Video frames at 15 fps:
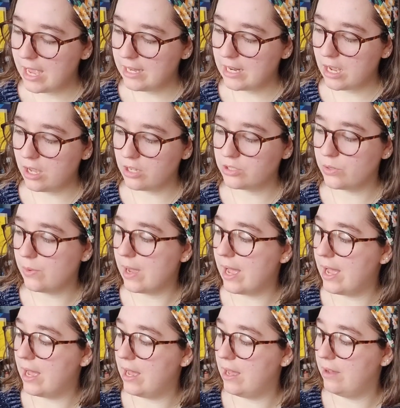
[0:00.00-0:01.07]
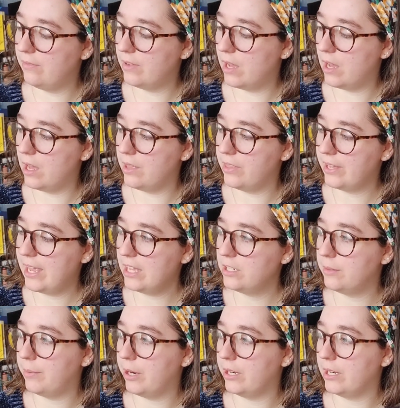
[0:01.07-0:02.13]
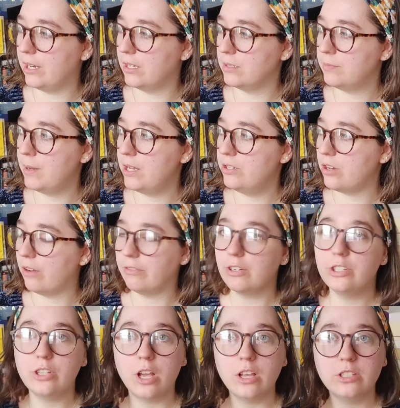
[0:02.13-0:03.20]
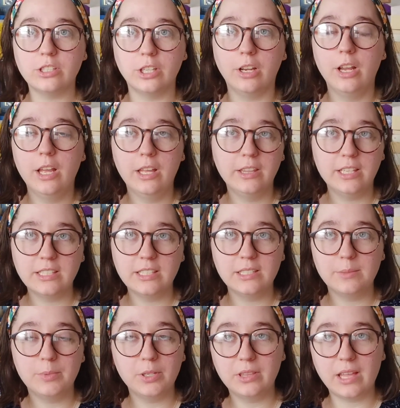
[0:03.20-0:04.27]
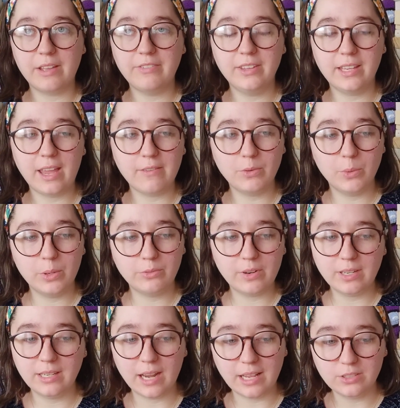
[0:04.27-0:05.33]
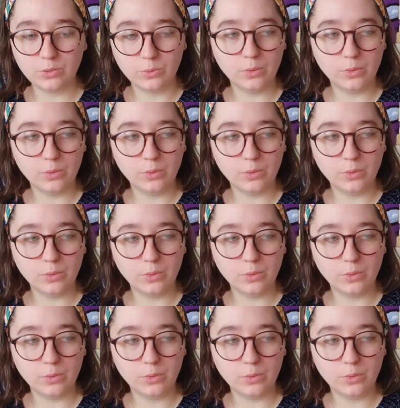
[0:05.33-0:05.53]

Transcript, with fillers: And I also have uh, The Canterbury Tales by Geoffrey Chaucer. This is a book that I feel like everyone read in high